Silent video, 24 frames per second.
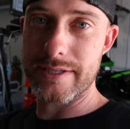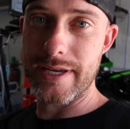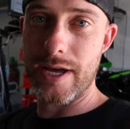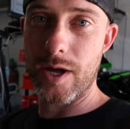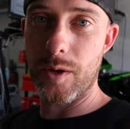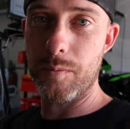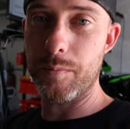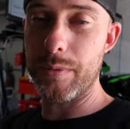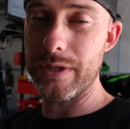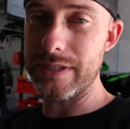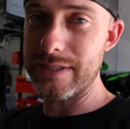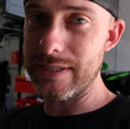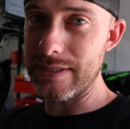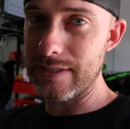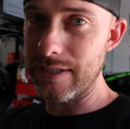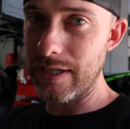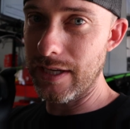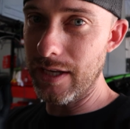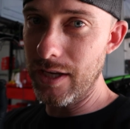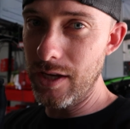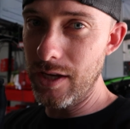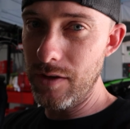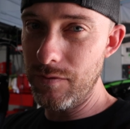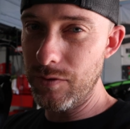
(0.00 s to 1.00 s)
sound, but did
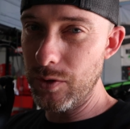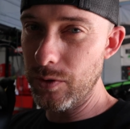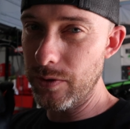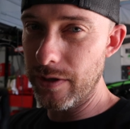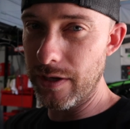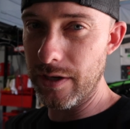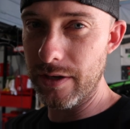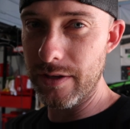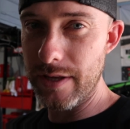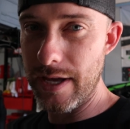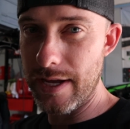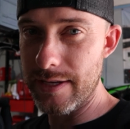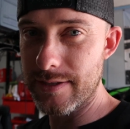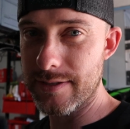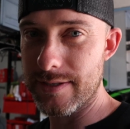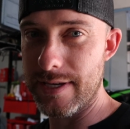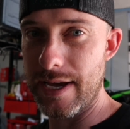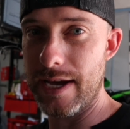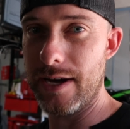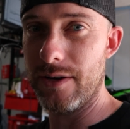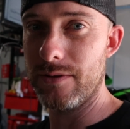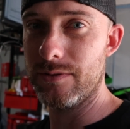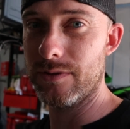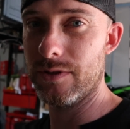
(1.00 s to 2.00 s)
any of you hear that
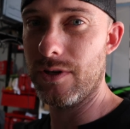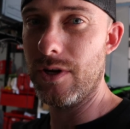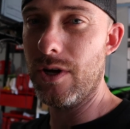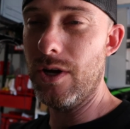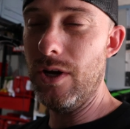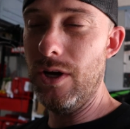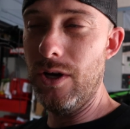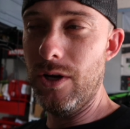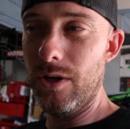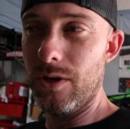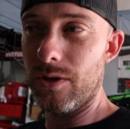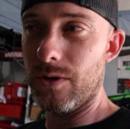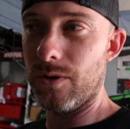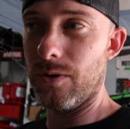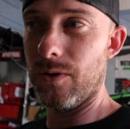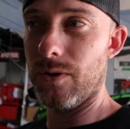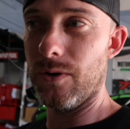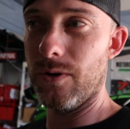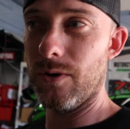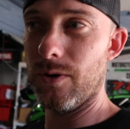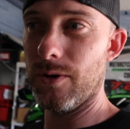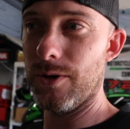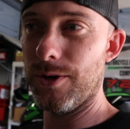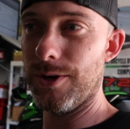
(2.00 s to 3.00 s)
sound?
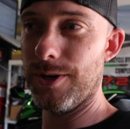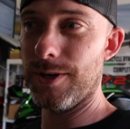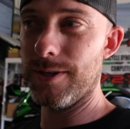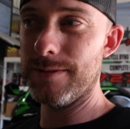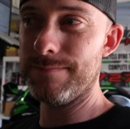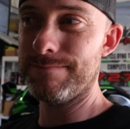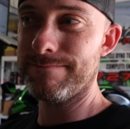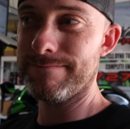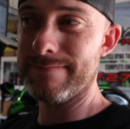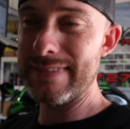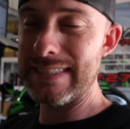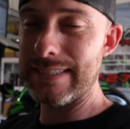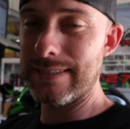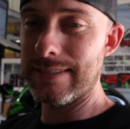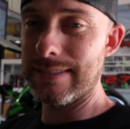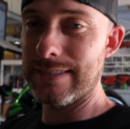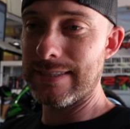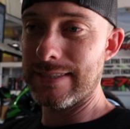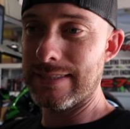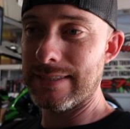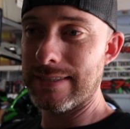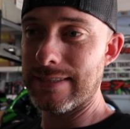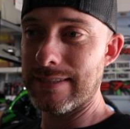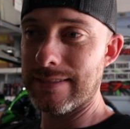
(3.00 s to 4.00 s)
Or
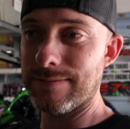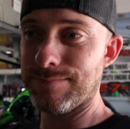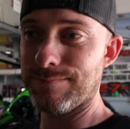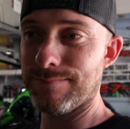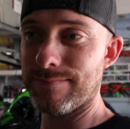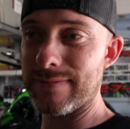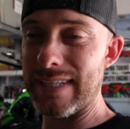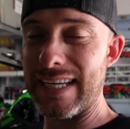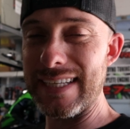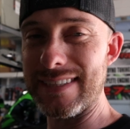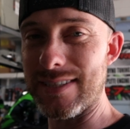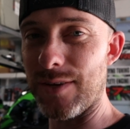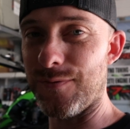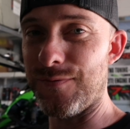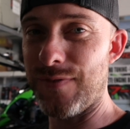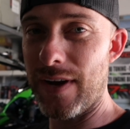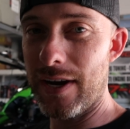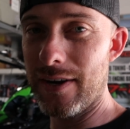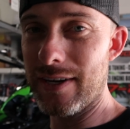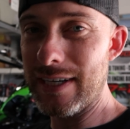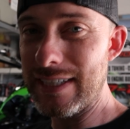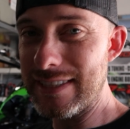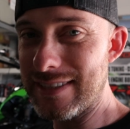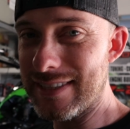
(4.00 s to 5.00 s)
it's a
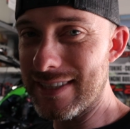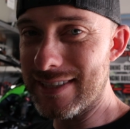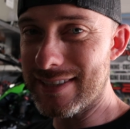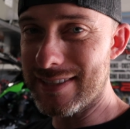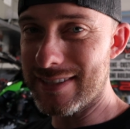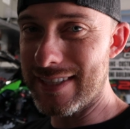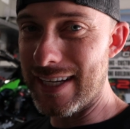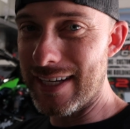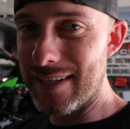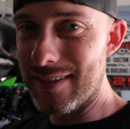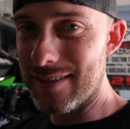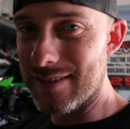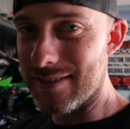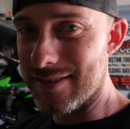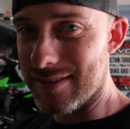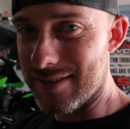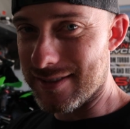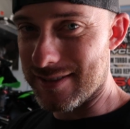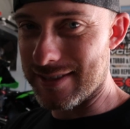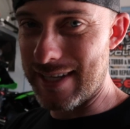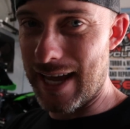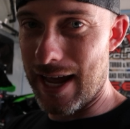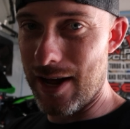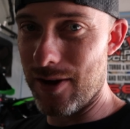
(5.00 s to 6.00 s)
very distinct
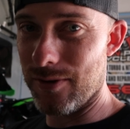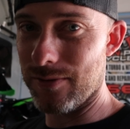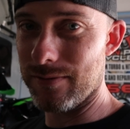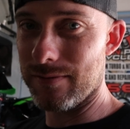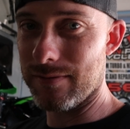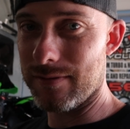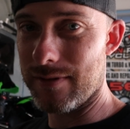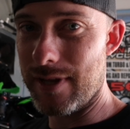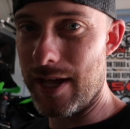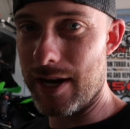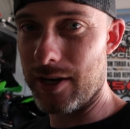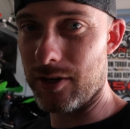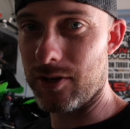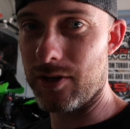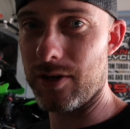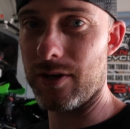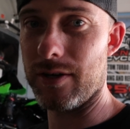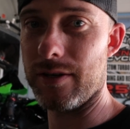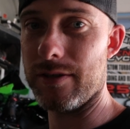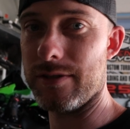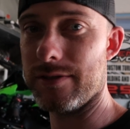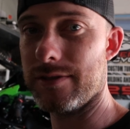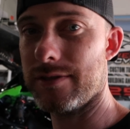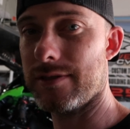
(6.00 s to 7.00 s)
sound that
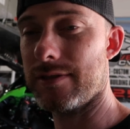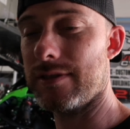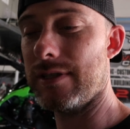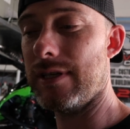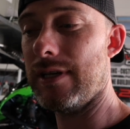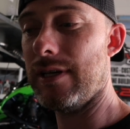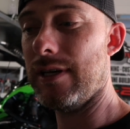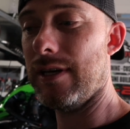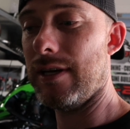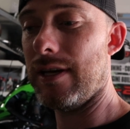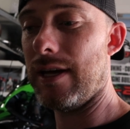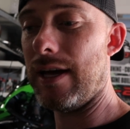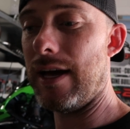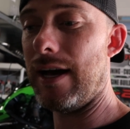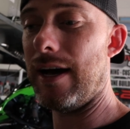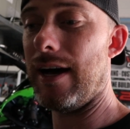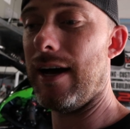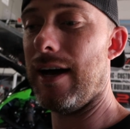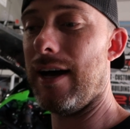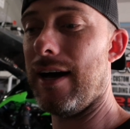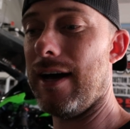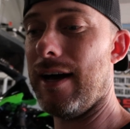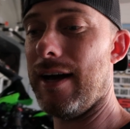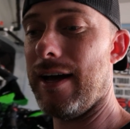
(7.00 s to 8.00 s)
occurs.
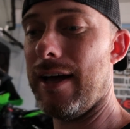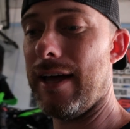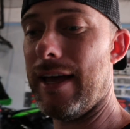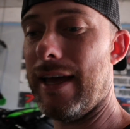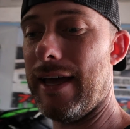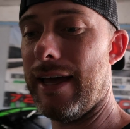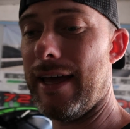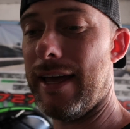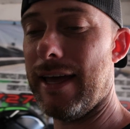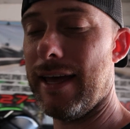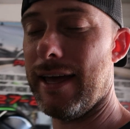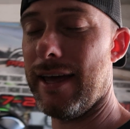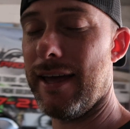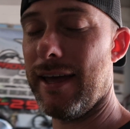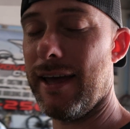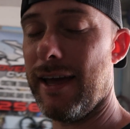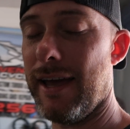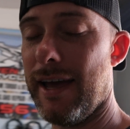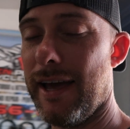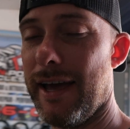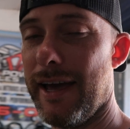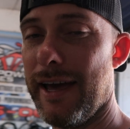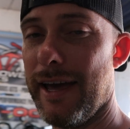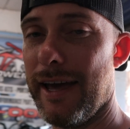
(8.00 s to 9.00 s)

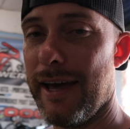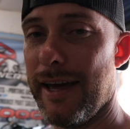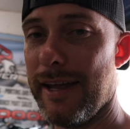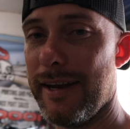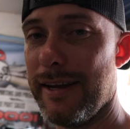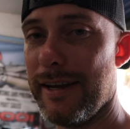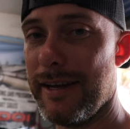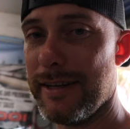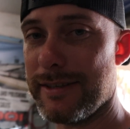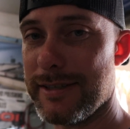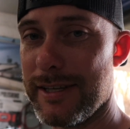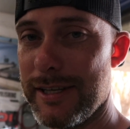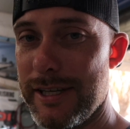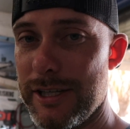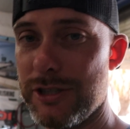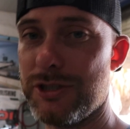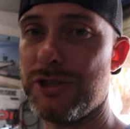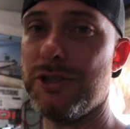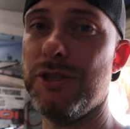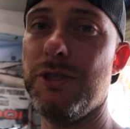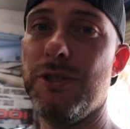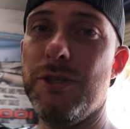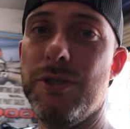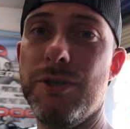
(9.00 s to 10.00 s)
And it's an
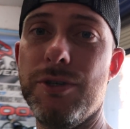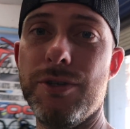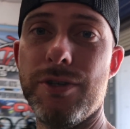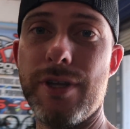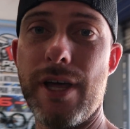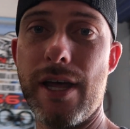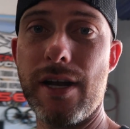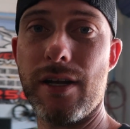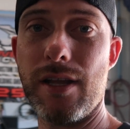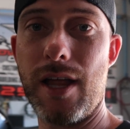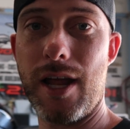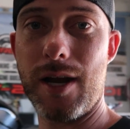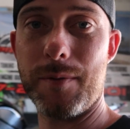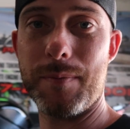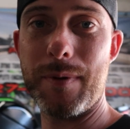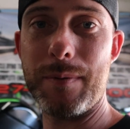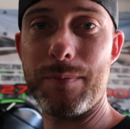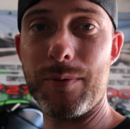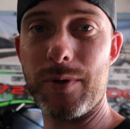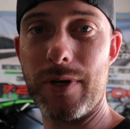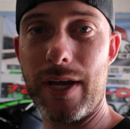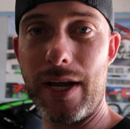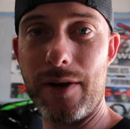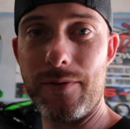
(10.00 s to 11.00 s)
issue that a lot of
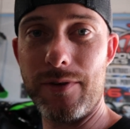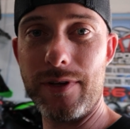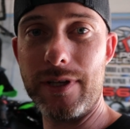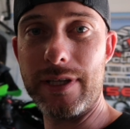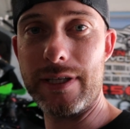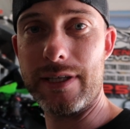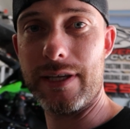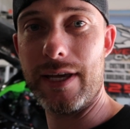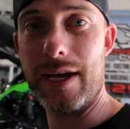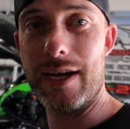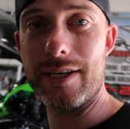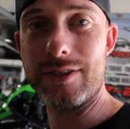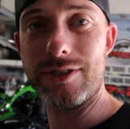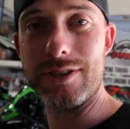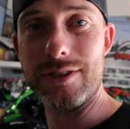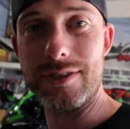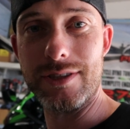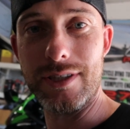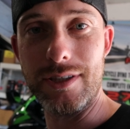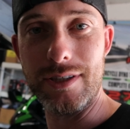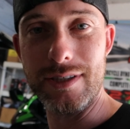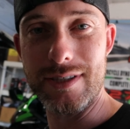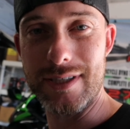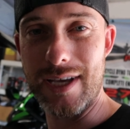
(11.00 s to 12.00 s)
people can't really catch
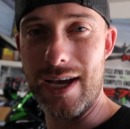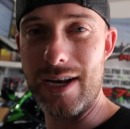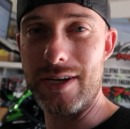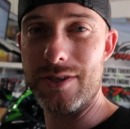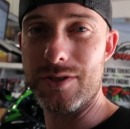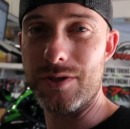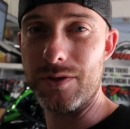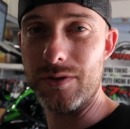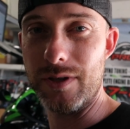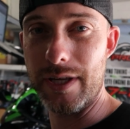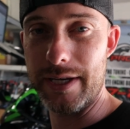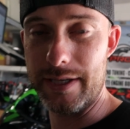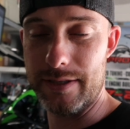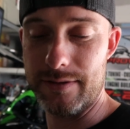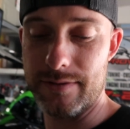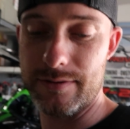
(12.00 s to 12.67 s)
until it's kind of too late.